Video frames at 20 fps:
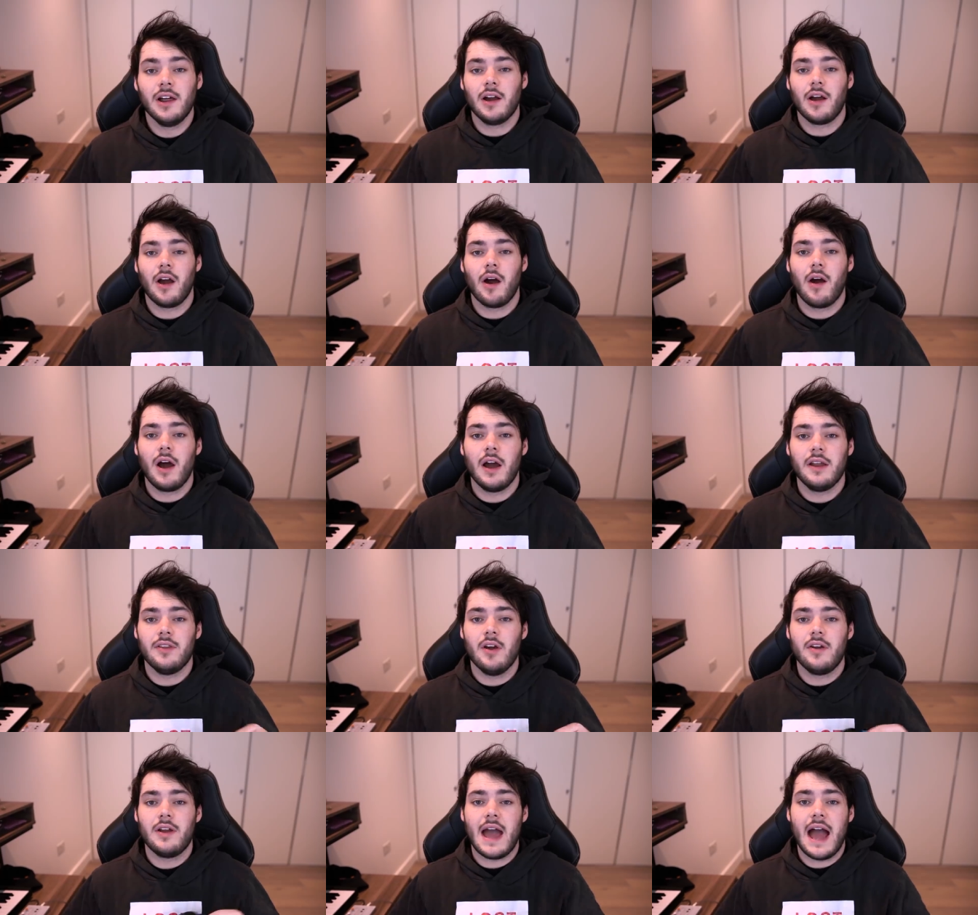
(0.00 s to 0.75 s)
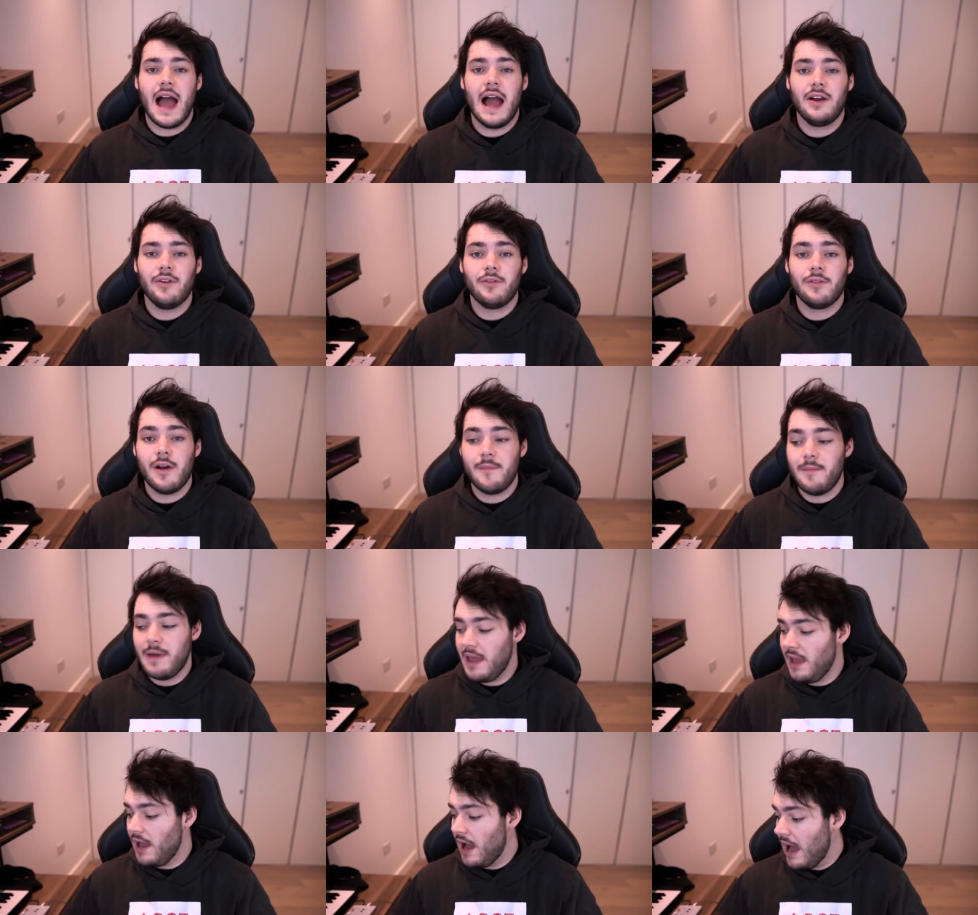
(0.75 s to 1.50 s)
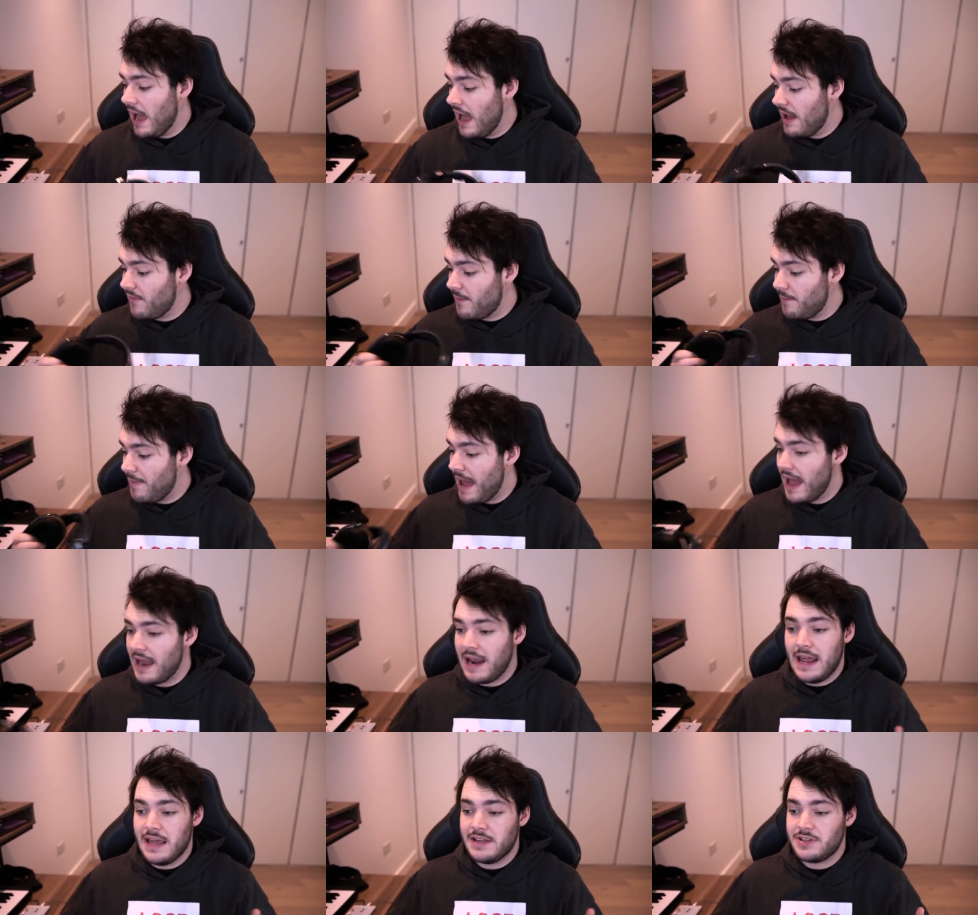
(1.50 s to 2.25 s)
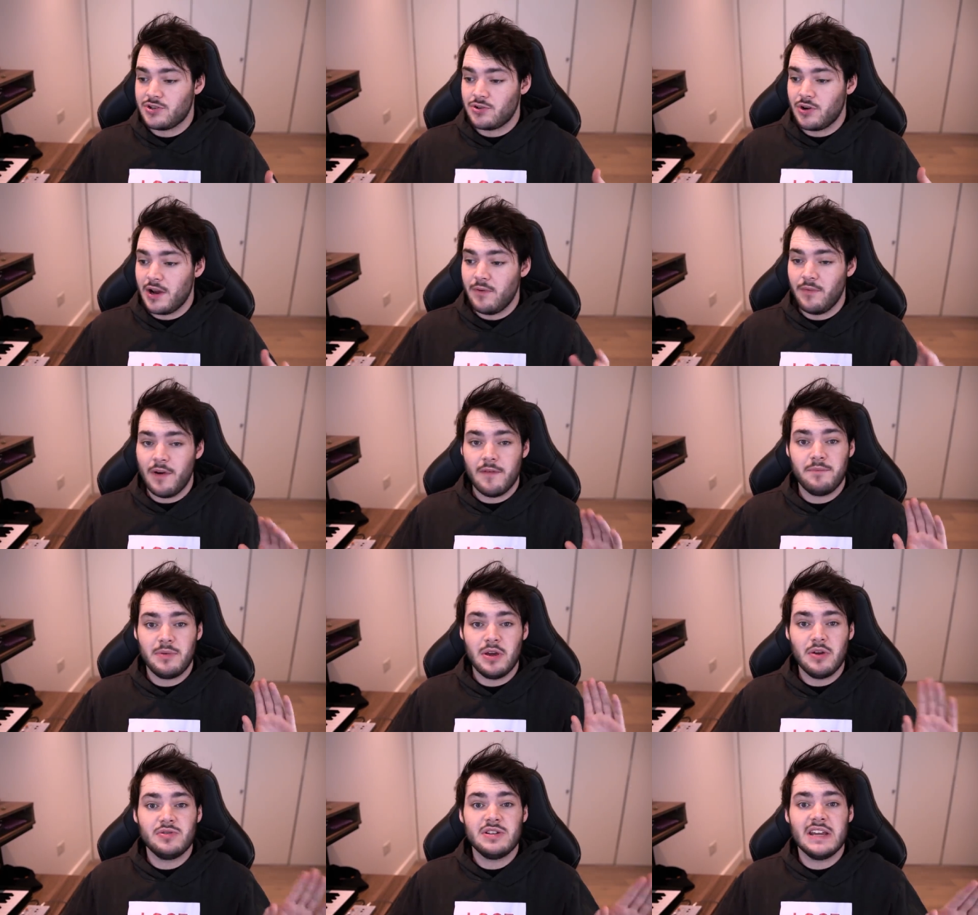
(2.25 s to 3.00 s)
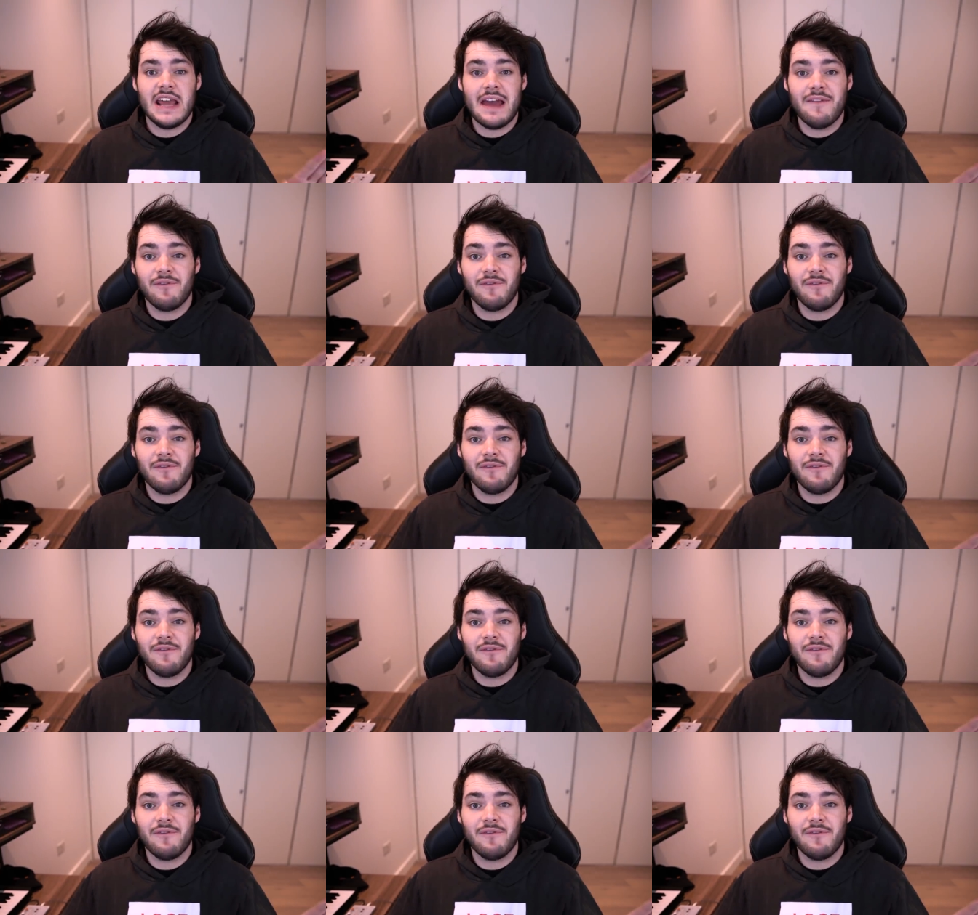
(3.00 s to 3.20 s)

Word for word: Look, all right, don't get angry at me. I have a bad history with beauty